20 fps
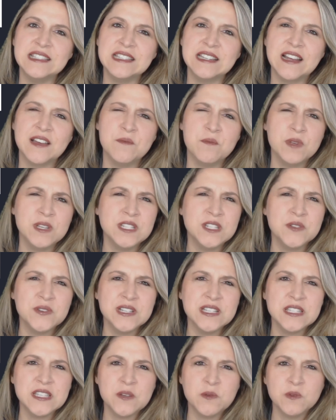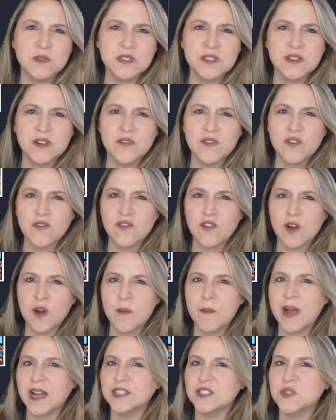and I've been doing SQL Server for
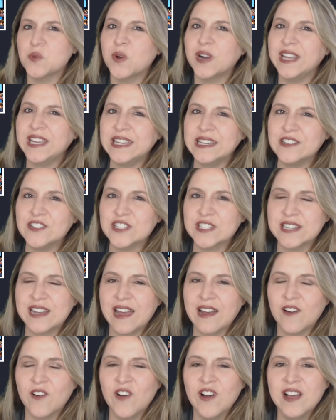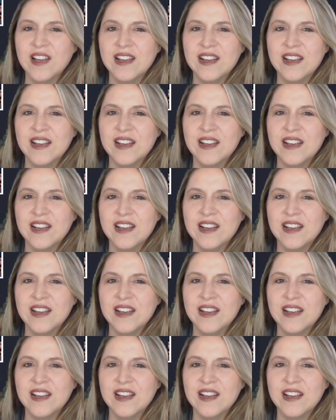about 20 years now.